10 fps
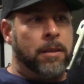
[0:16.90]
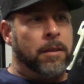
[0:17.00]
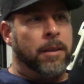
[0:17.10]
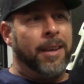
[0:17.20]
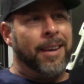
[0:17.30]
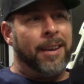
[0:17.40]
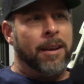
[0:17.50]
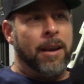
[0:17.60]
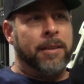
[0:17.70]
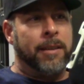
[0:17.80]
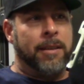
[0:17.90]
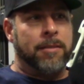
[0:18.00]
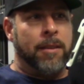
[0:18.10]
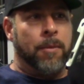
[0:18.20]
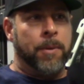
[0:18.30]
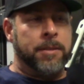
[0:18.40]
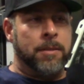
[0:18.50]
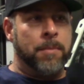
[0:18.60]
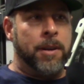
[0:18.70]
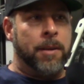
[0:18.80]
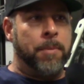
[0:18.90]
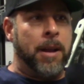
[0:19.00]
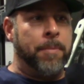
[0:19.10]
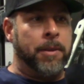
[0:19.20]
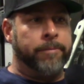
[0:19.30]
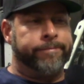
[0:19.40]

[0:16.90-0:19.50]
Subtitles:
Yeah, I think that's a lot of wasted money. But I mean,